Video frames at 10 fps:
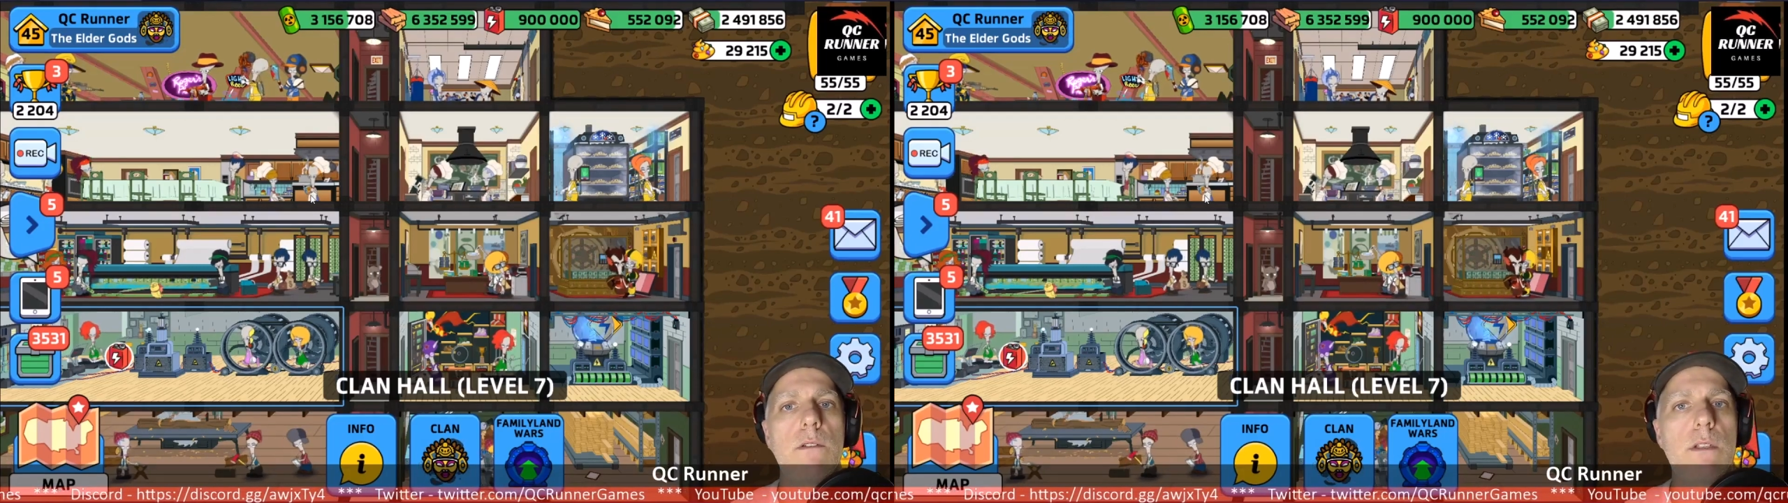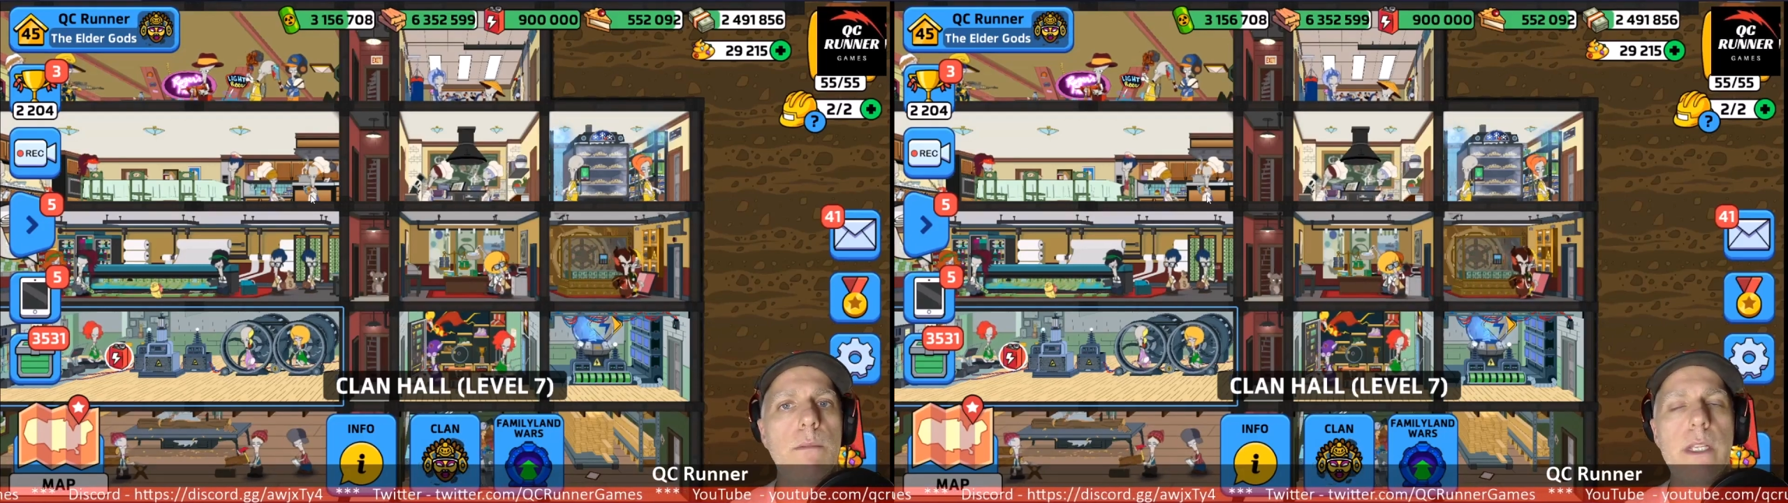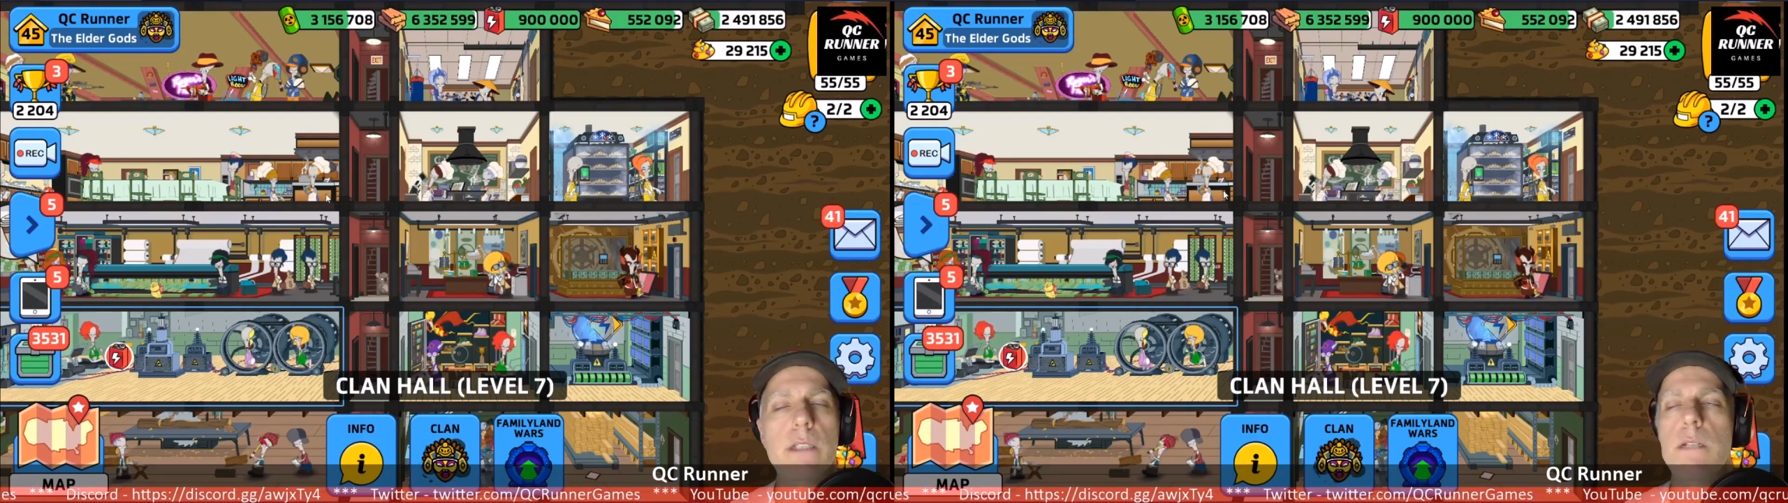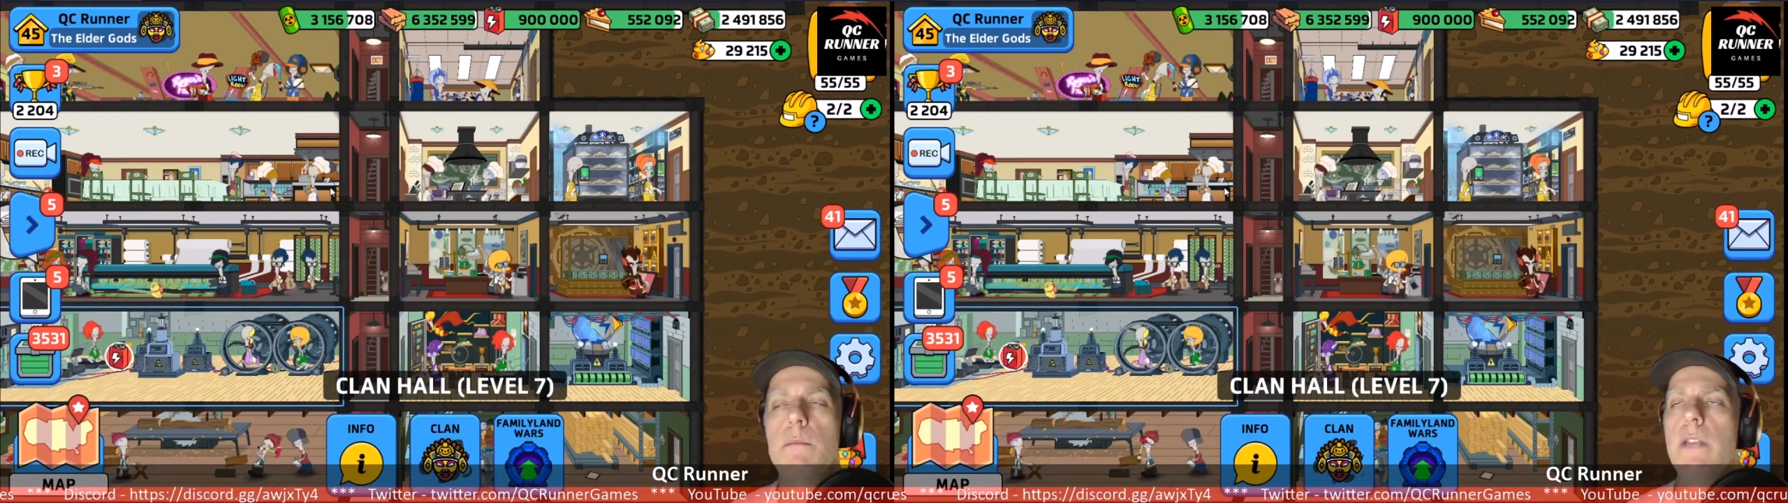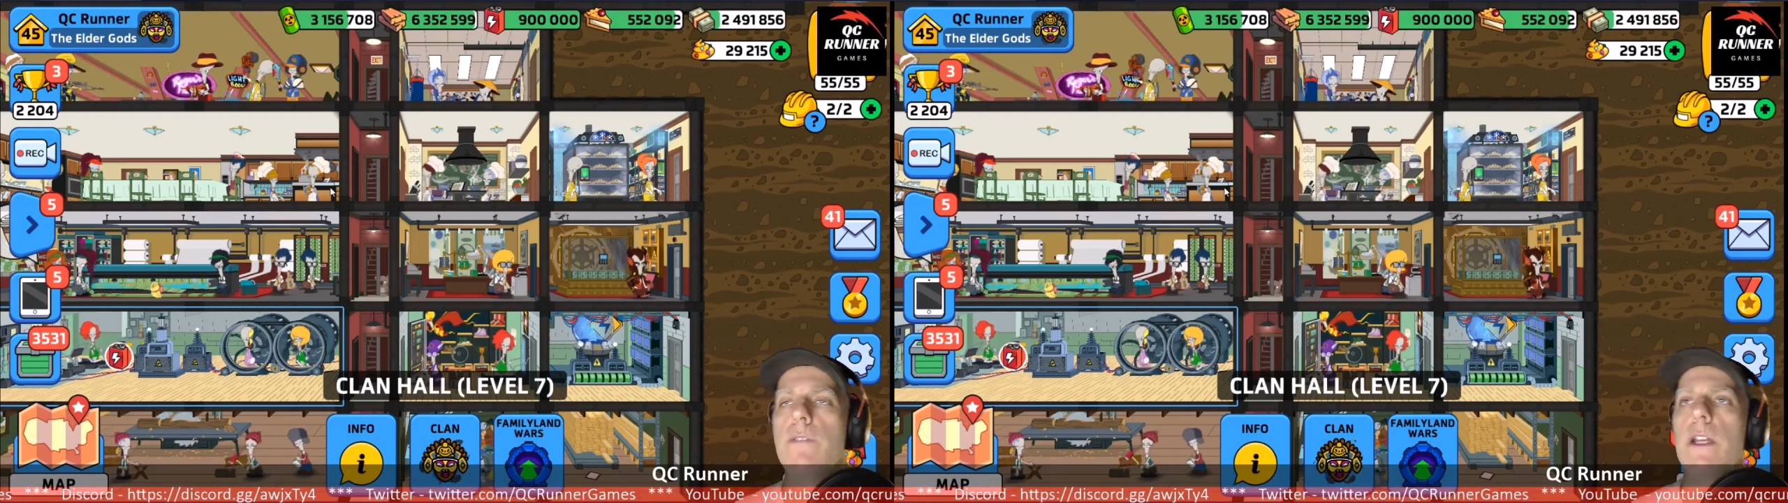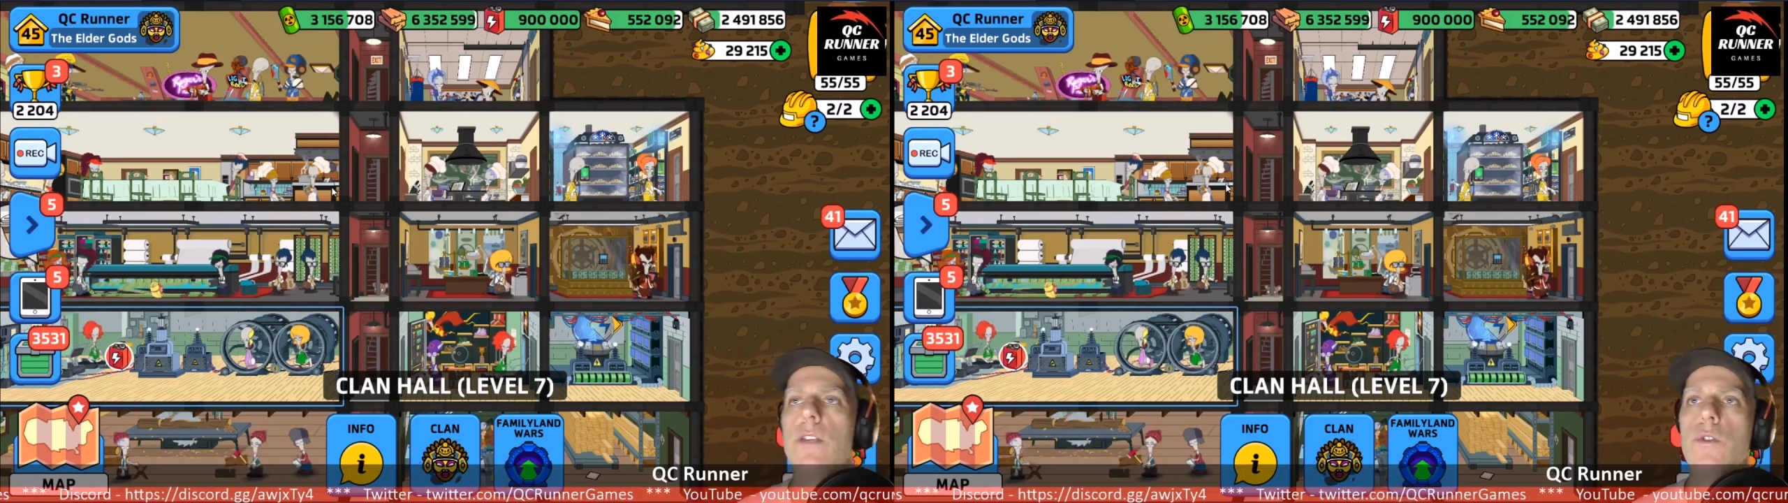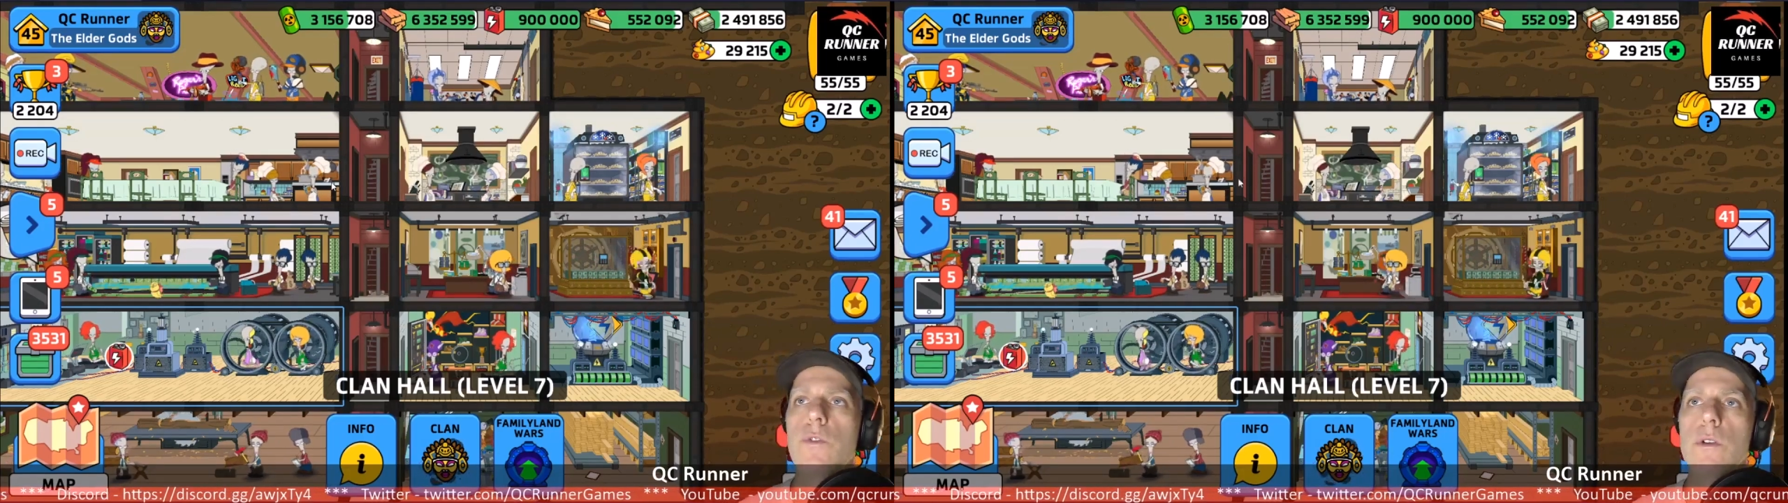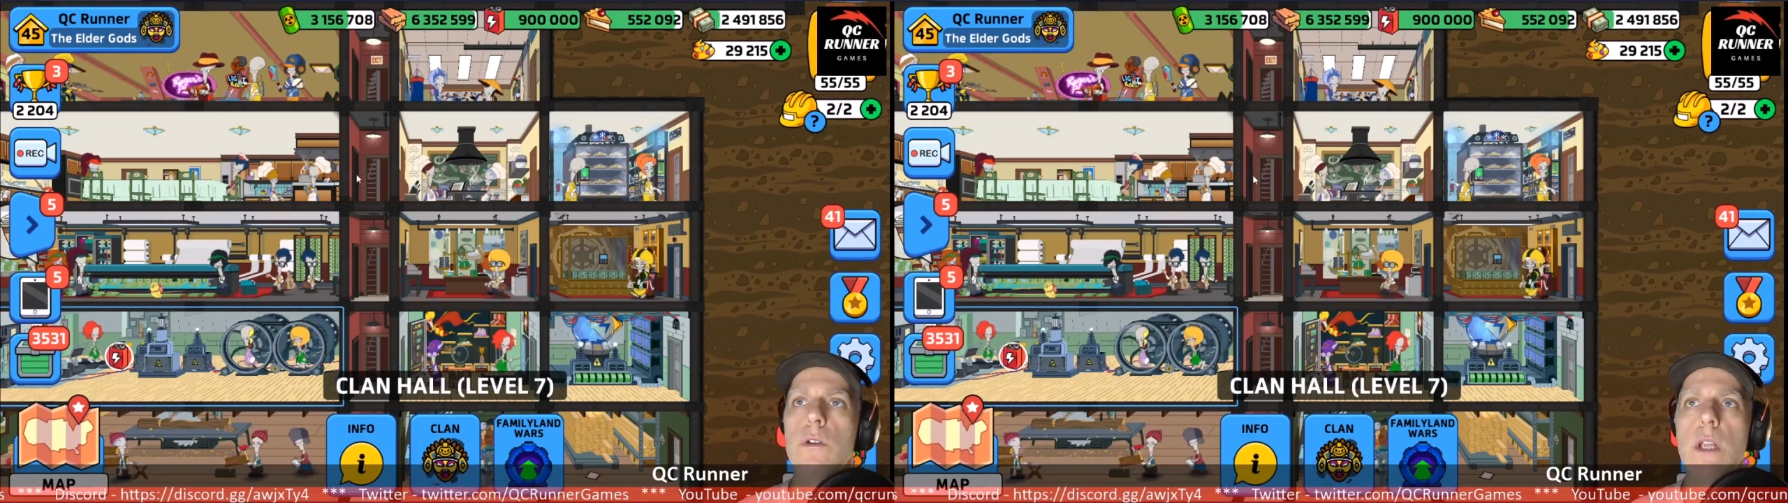somebody else that might find
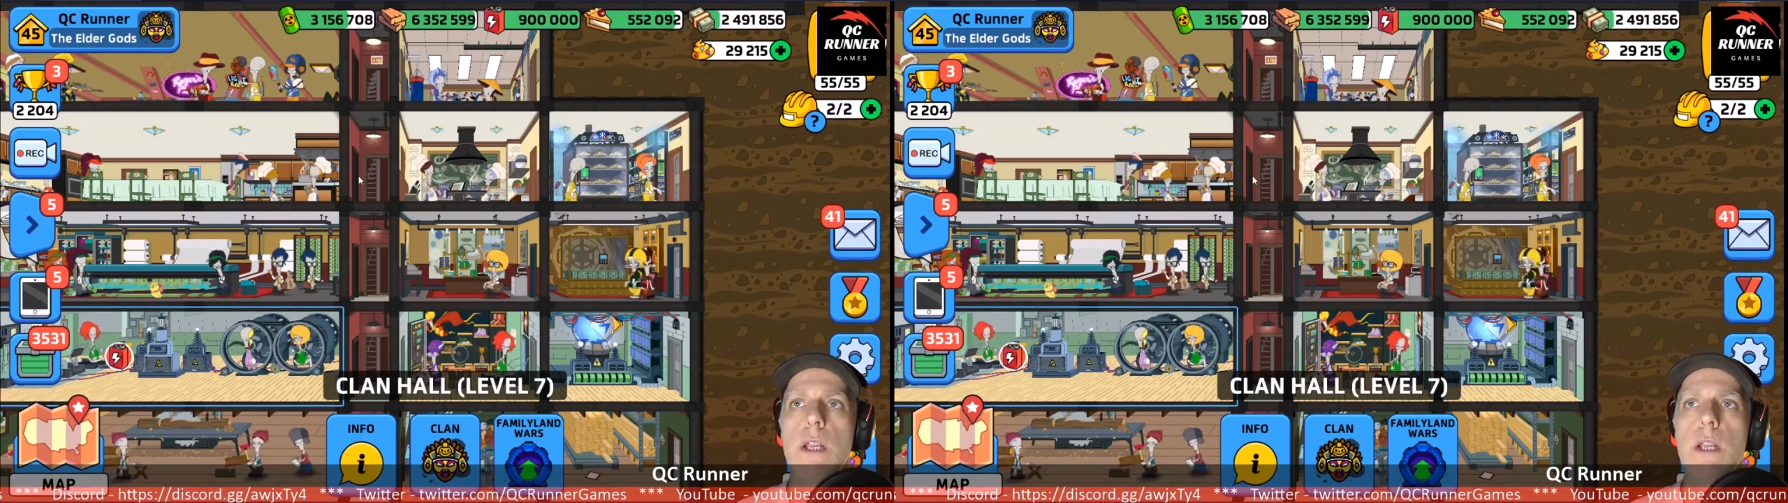useful,